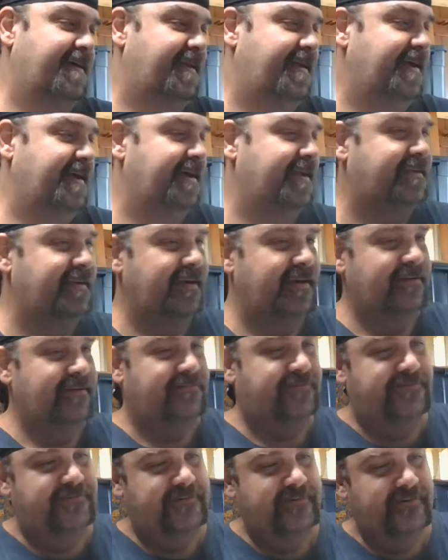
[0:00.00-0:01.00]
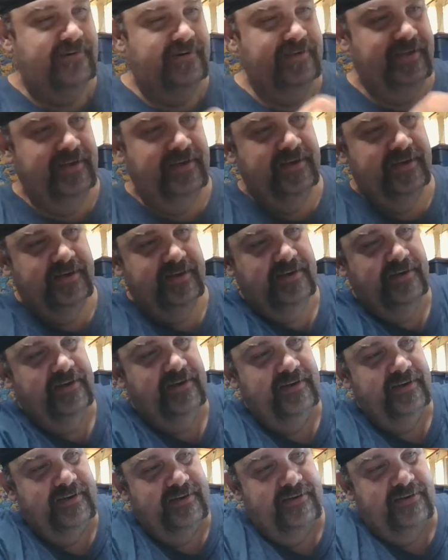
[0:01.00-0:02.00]
And that's it for the
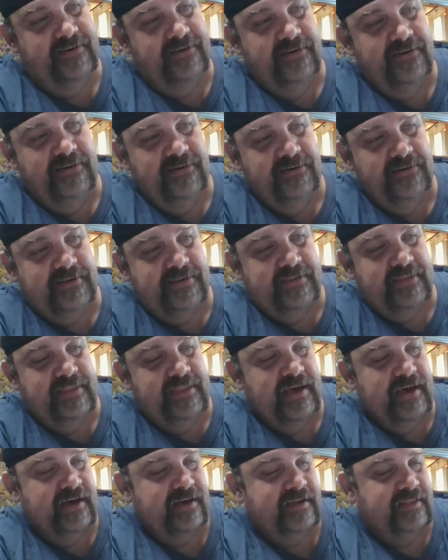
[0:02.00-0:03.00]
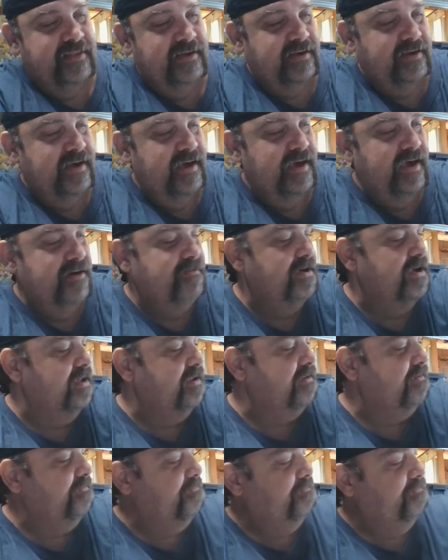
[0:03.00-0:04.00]
new stack that came
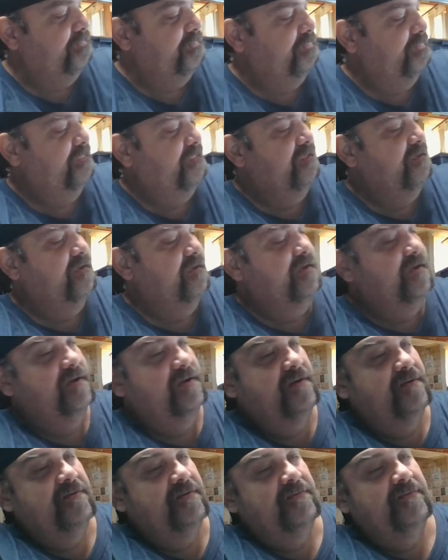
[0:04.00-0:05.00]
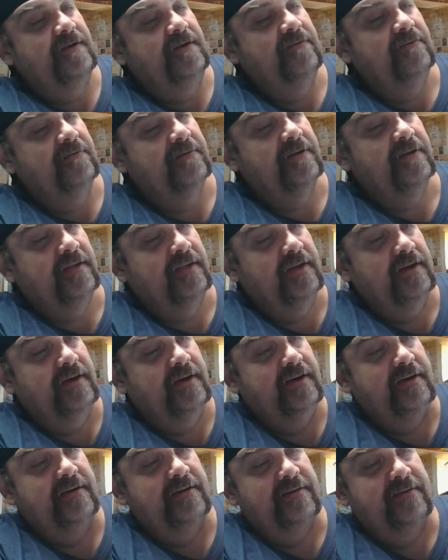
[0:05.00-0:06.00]
in. We will
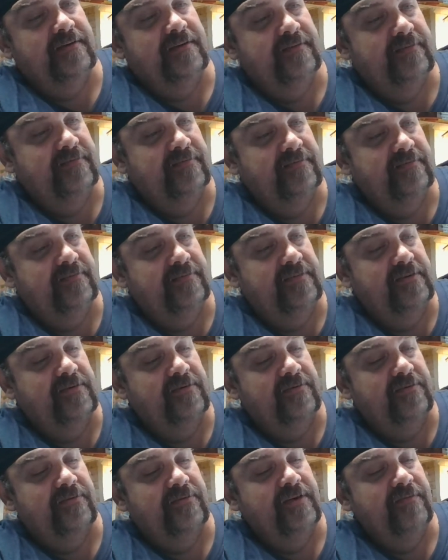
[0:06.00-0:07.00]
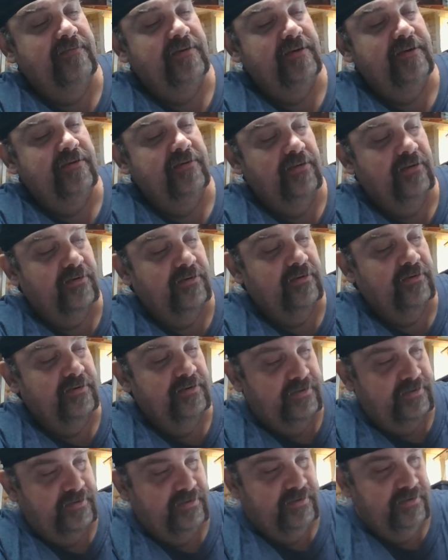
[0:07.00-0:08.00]
review
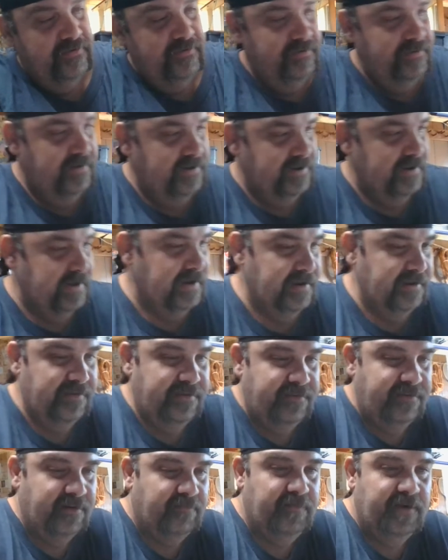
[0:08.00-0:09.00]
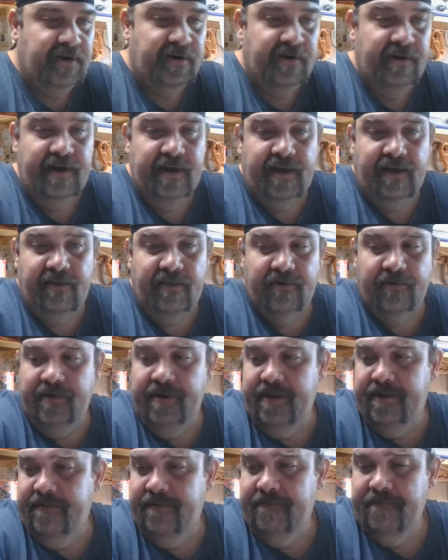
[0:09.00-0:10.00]
those soon and some during
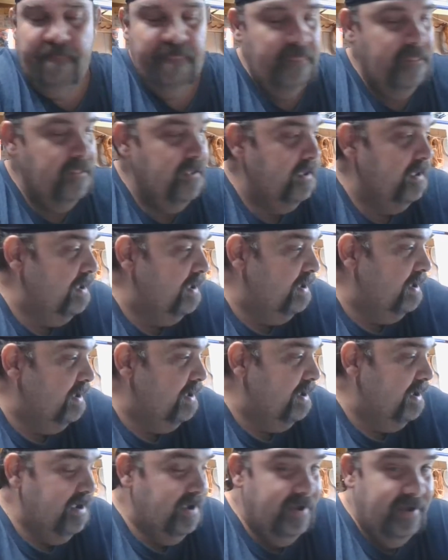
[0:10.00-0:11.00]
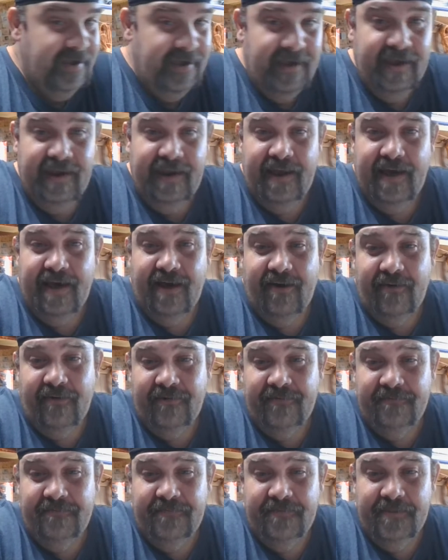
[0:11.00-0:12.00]
Halloween. And
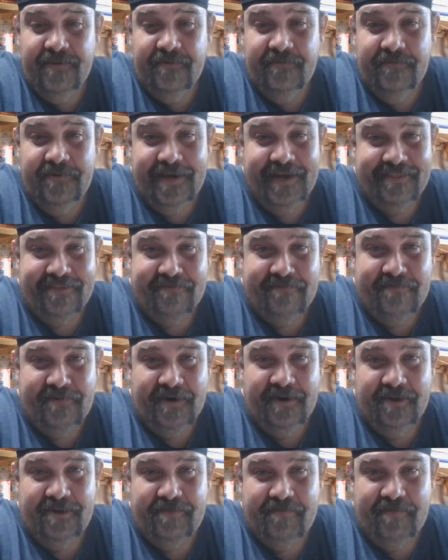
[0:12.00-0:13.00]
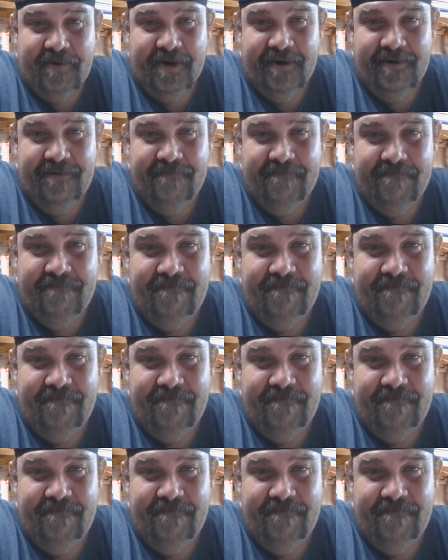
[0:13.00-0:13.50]
now we got the funnest part.